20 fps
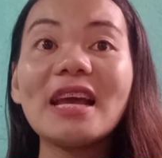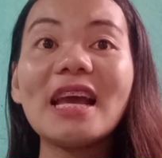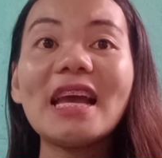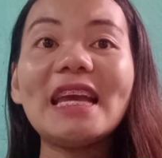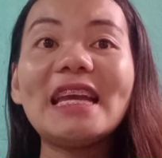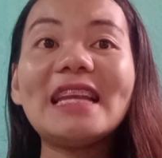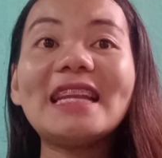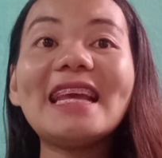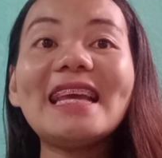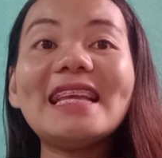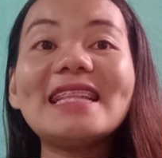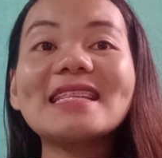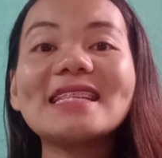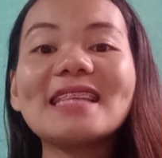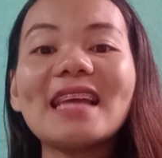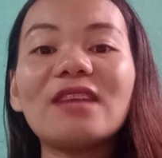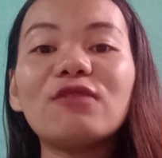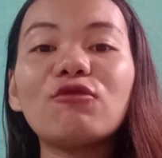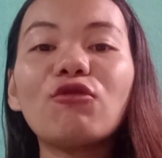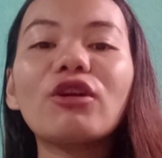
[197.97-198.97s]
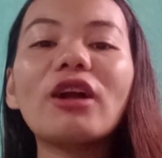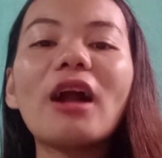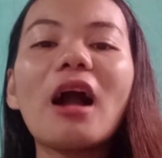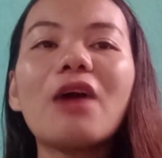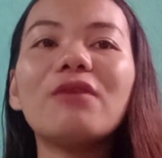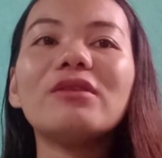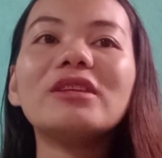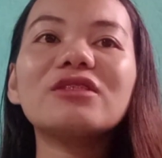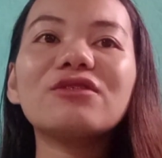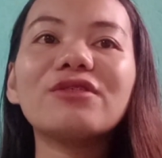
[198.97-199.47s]
in the inside or how
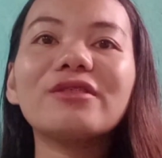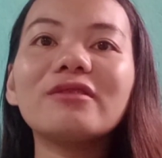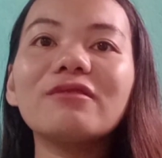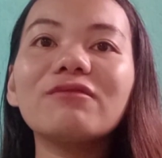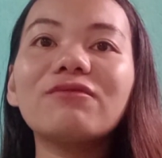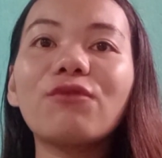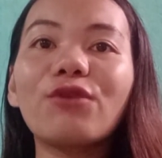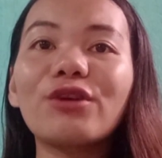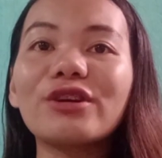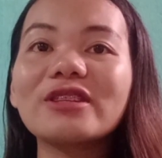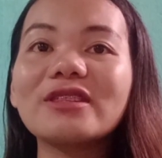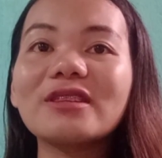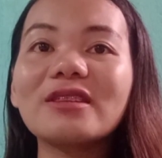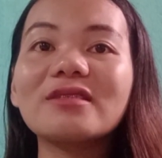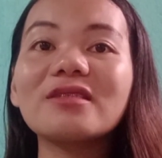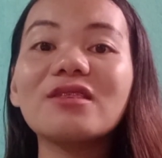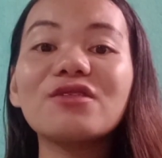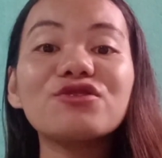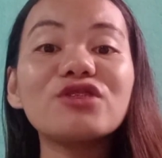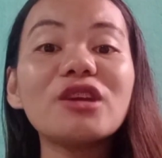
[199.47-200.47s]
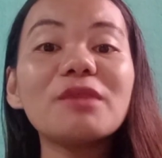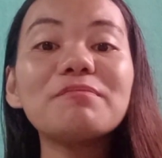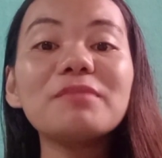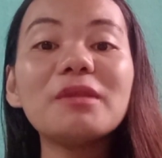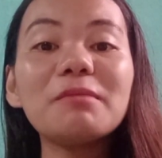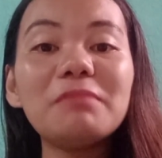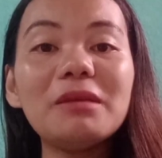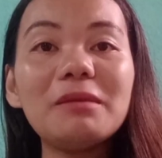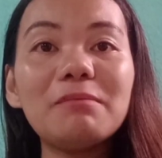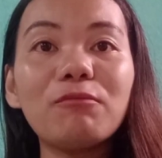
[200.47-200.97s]
internal forces shape the
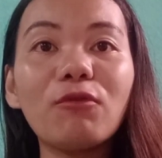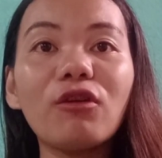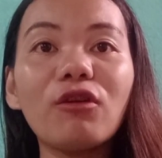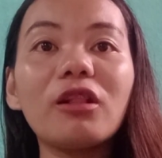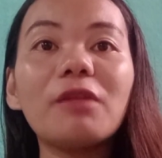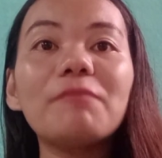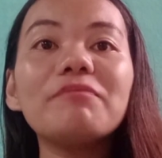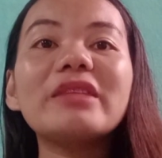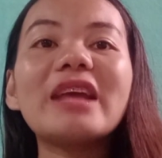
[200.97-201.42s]
people